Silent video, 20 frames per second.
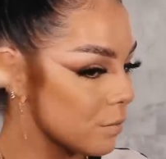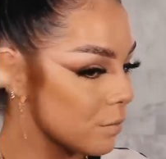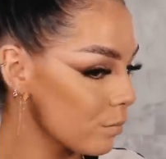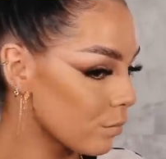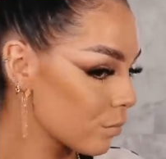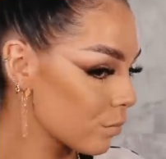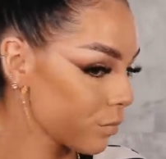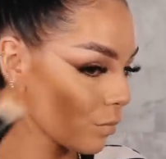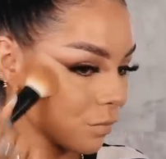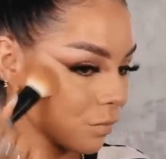
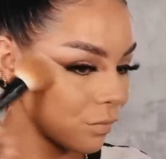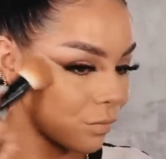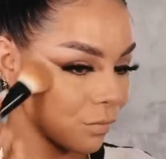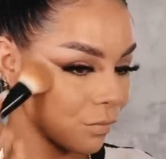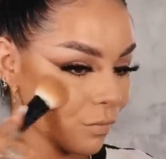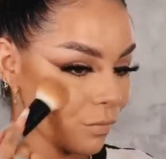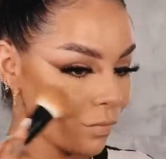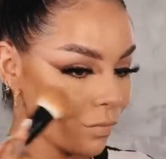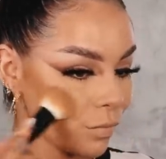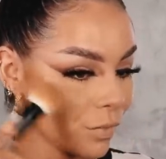Actually, I think I
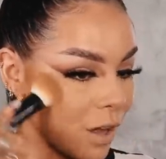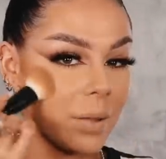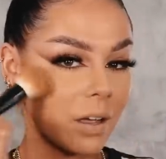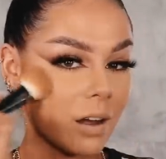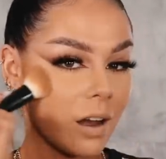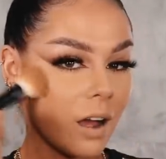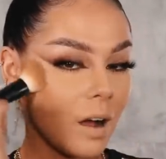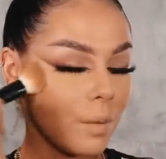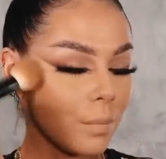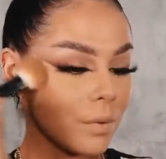prefer picking
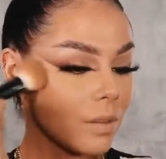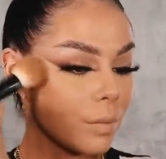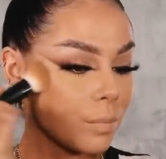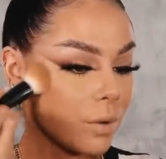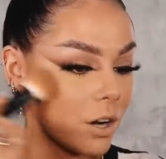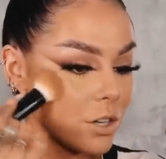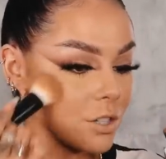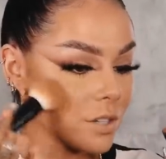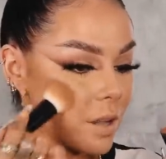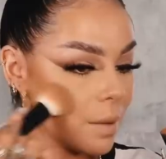it up with the
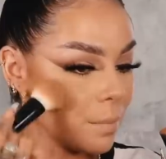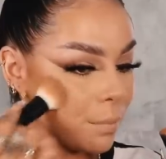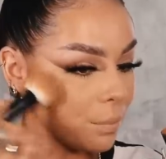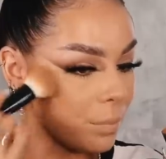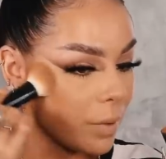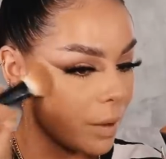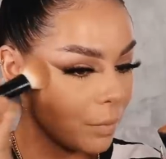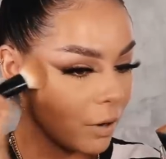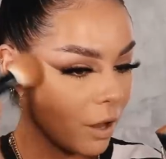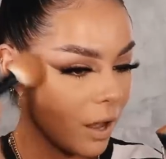brush and then
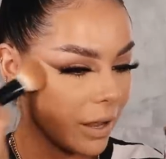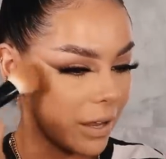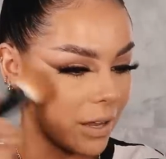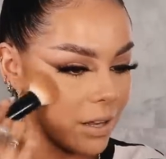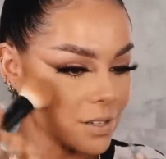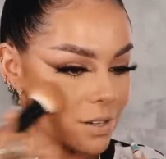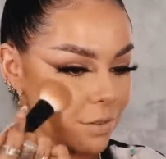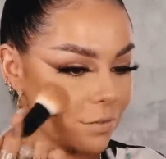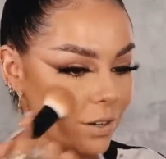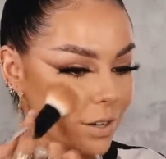applying it
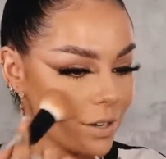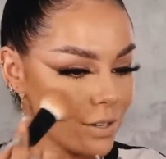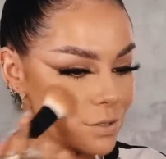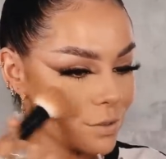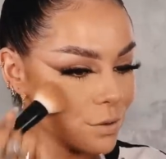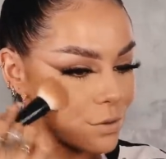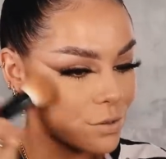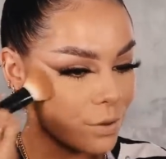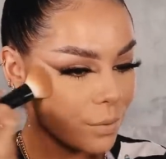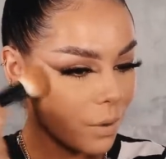because I feel like it's
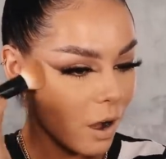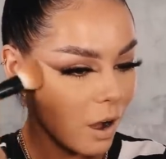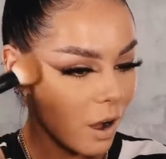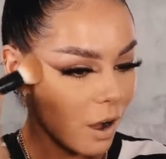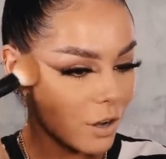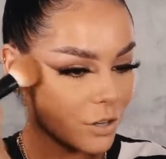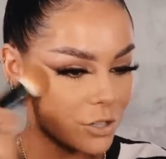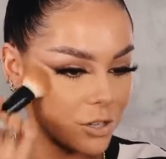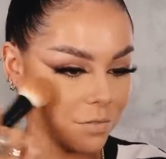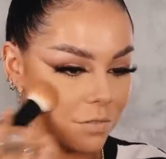not so
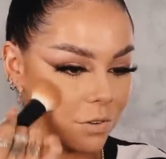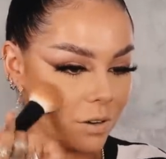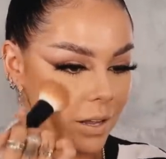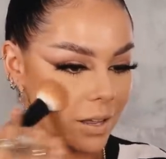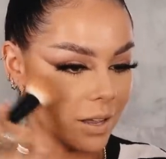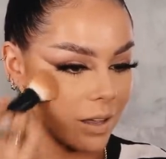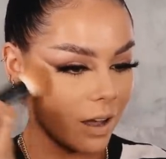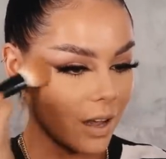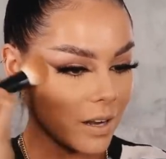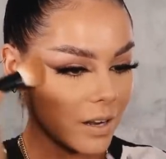harsh. I feel like
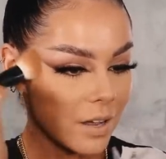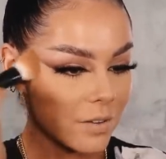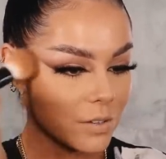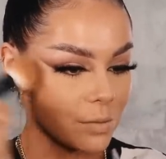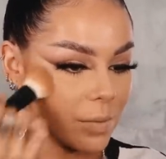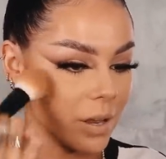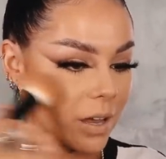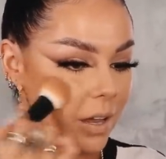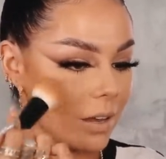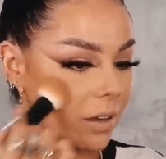it kind of gives
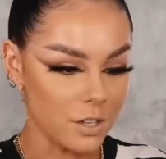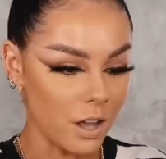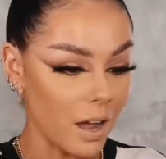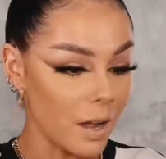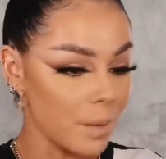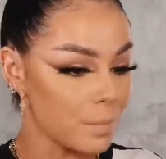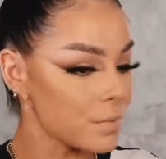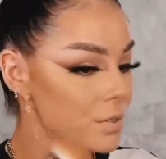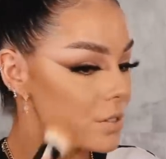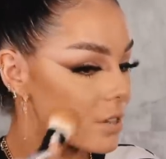me
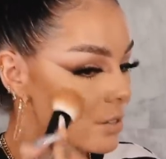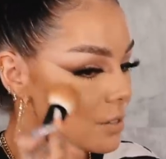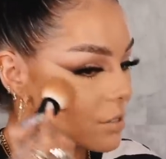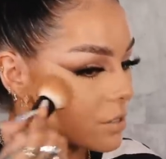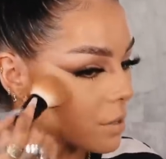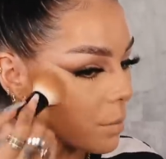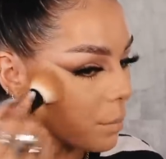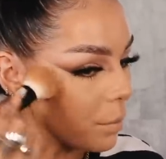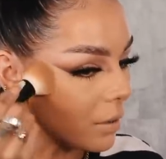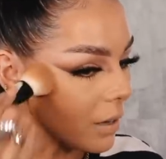time
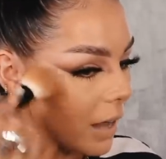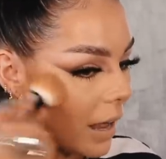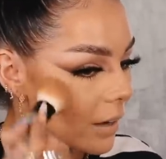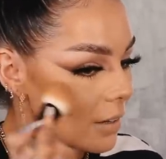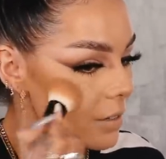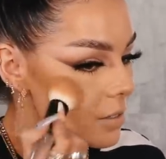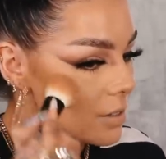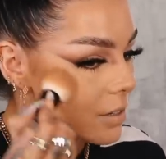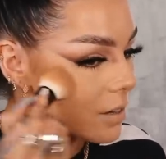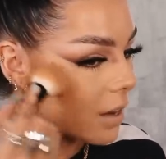to
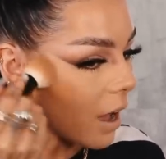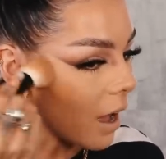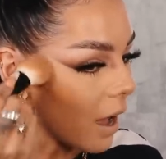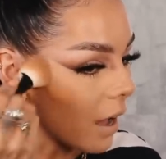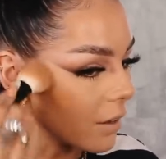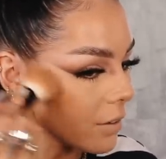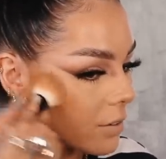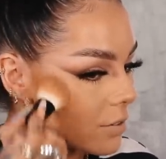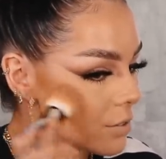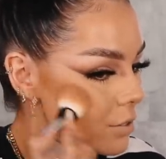blend and
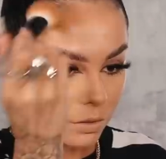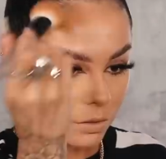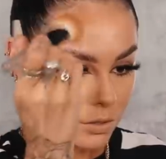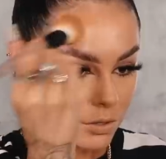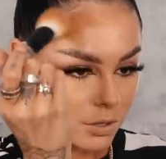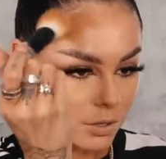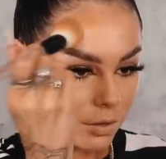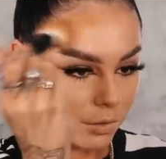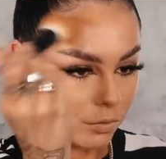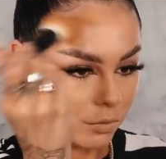add
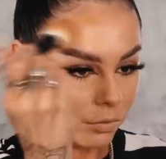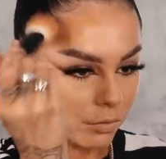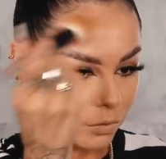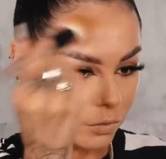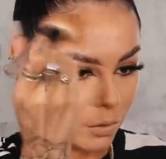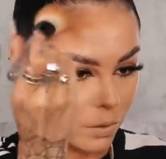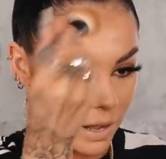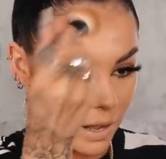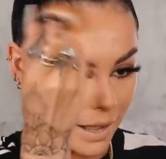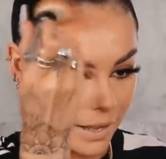onto the
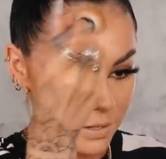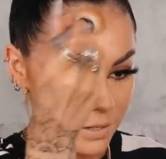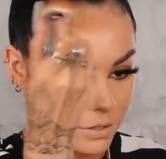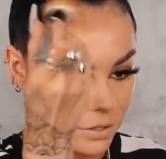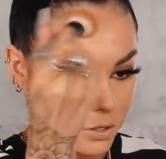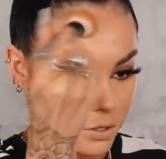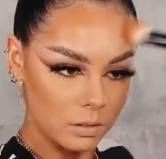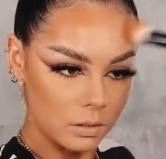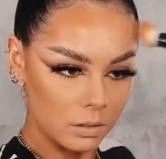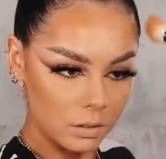forehead
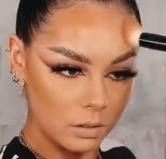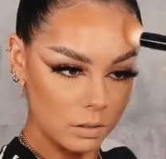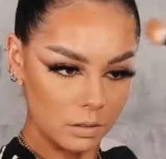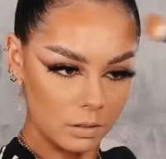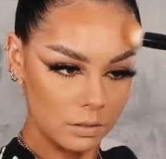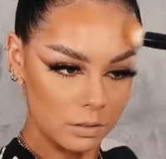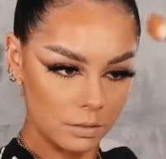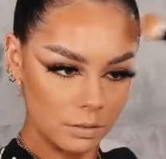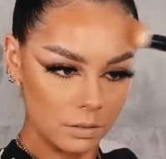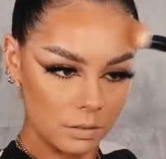
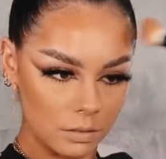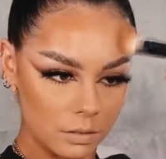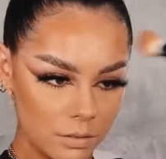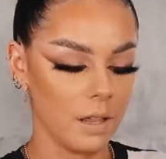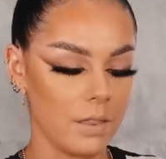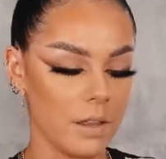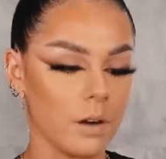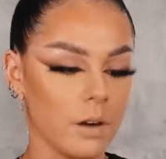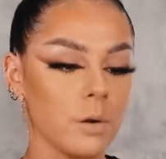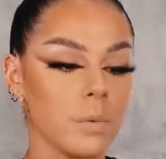too. And
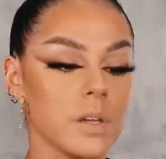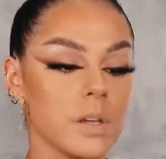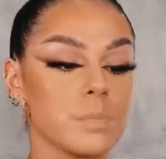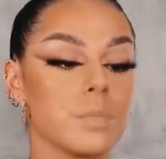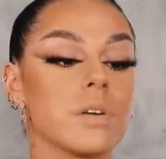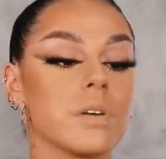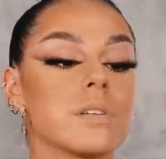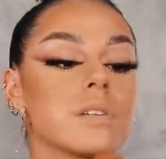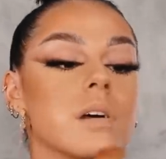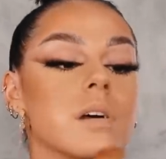then I always
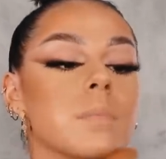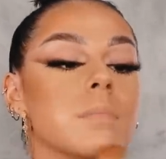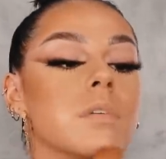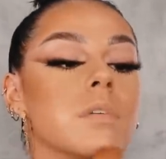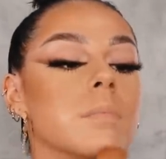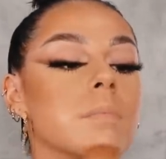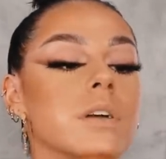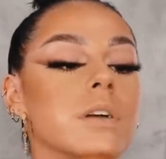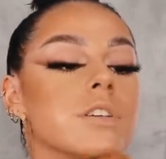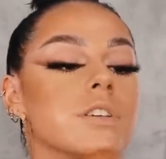put some
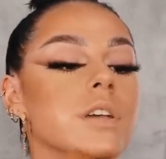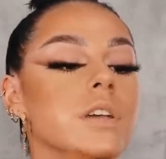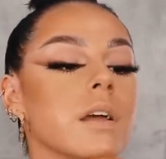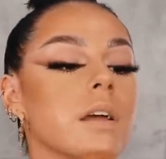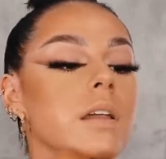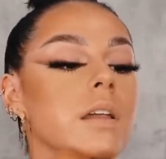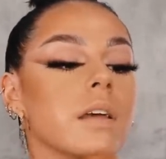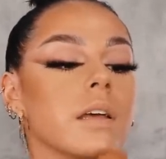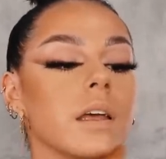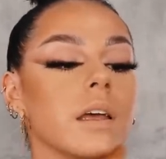on my
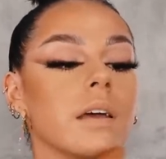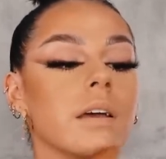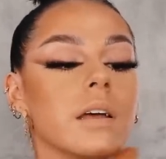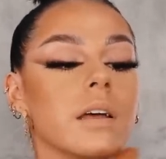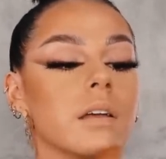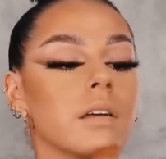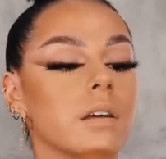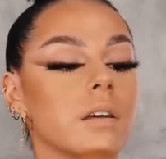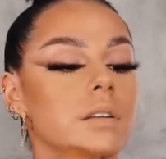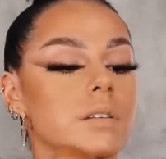chin here
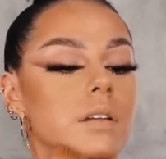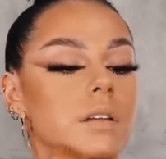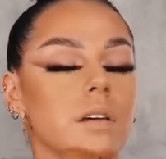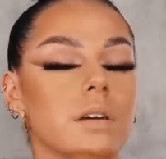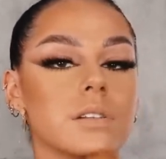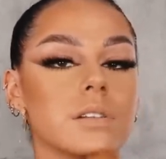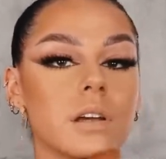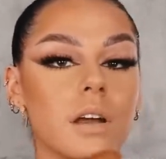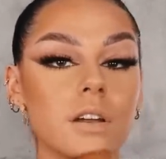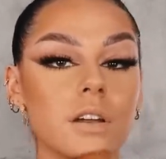because I like
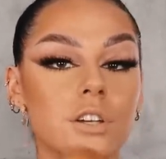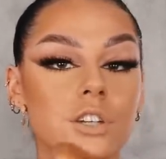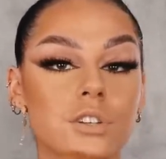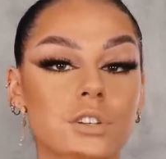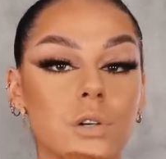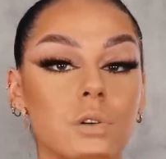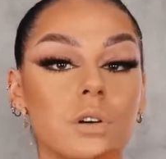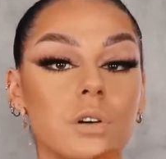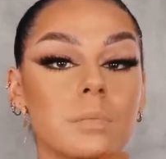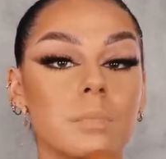to kind of
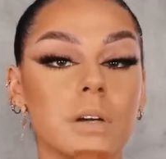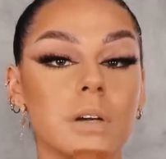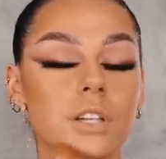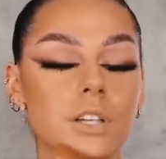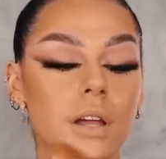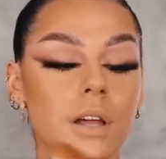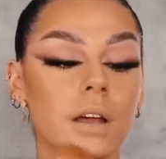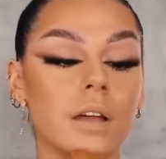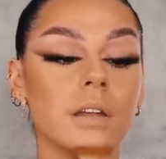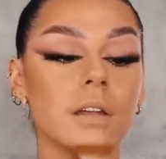shorten my
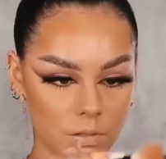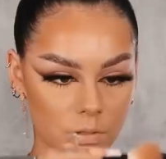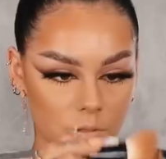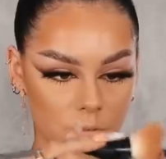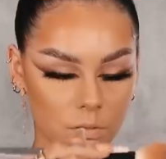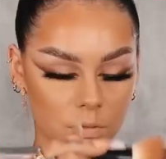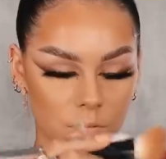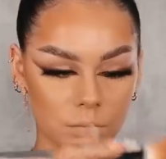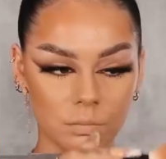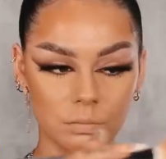chin. But just
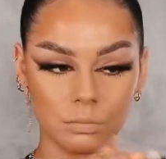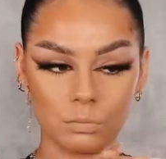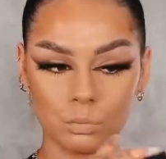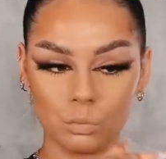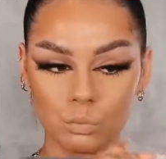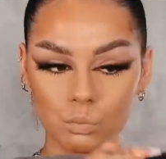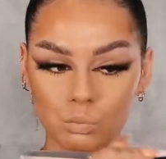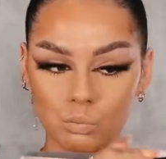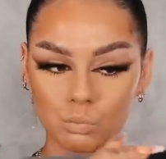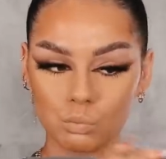put it in the
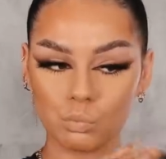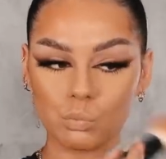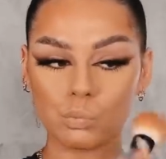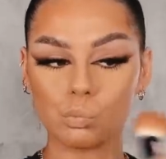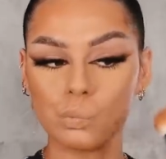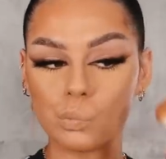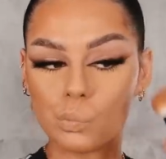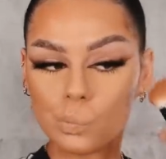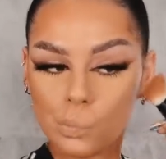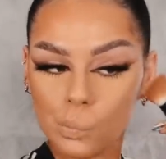places where you
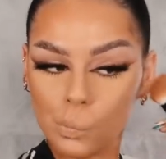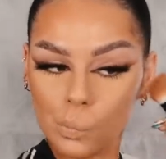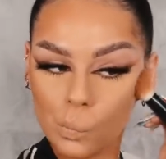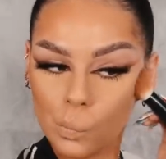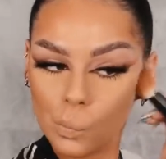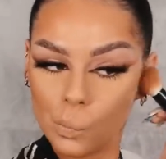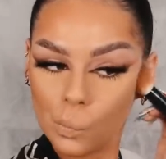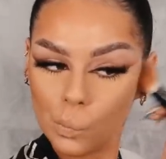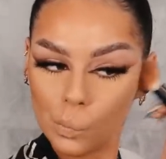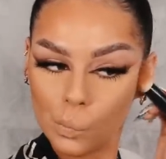kind of want to
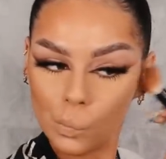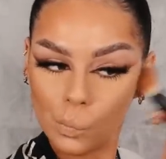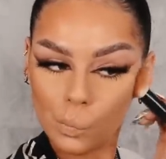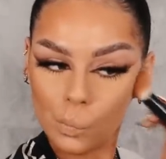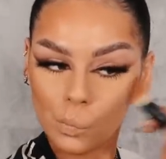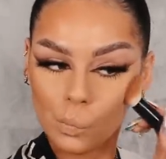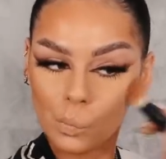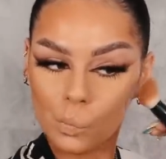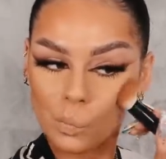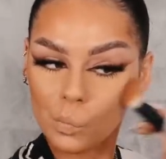shadow
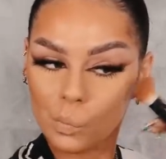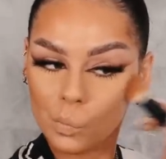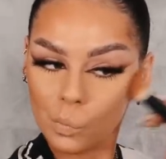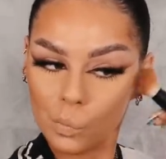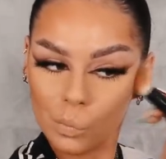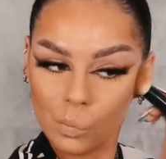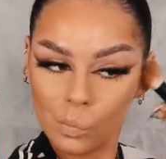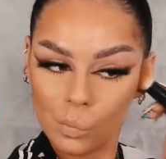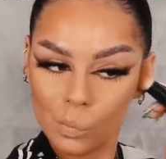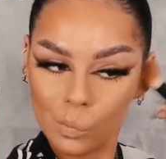and lift
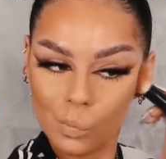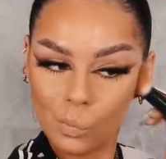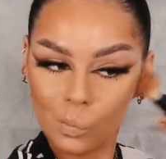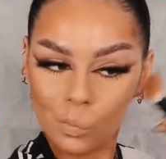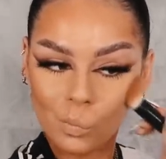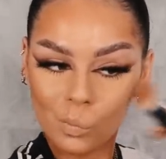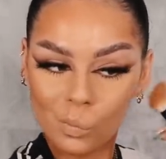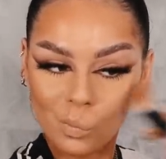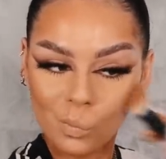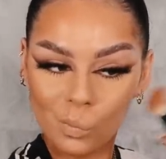or bring
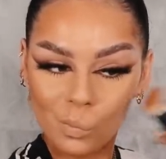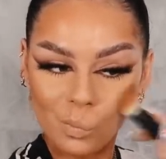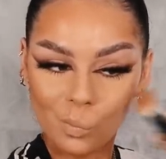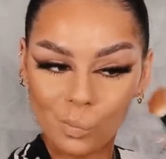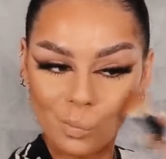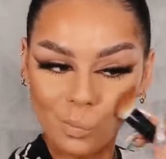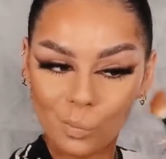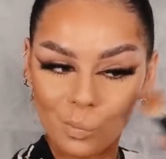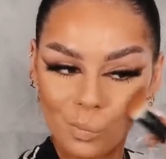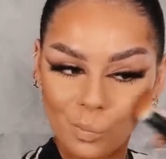in or
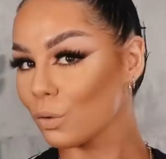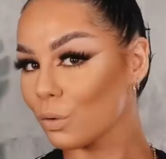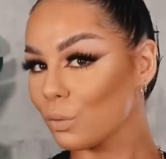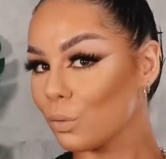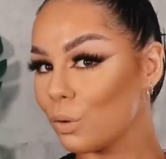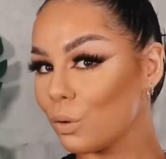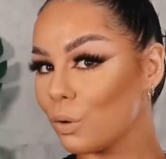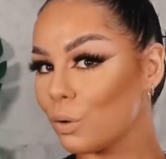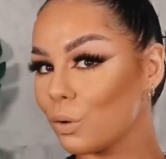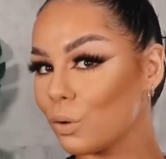whatever. Oh,
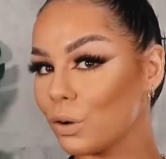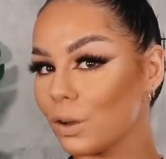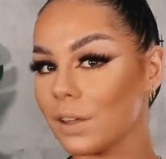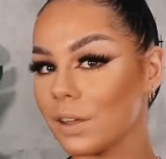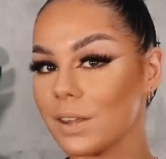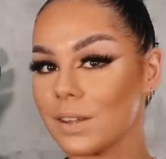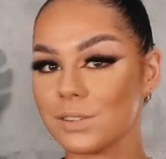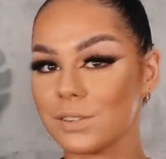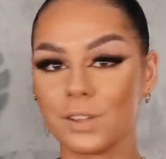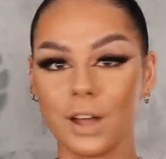look at
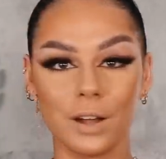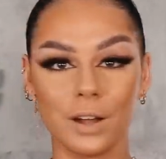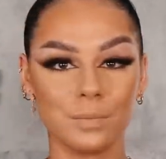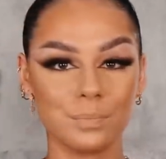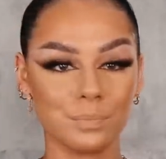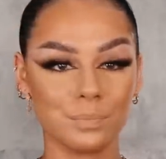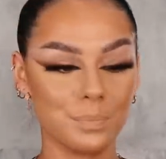this, though.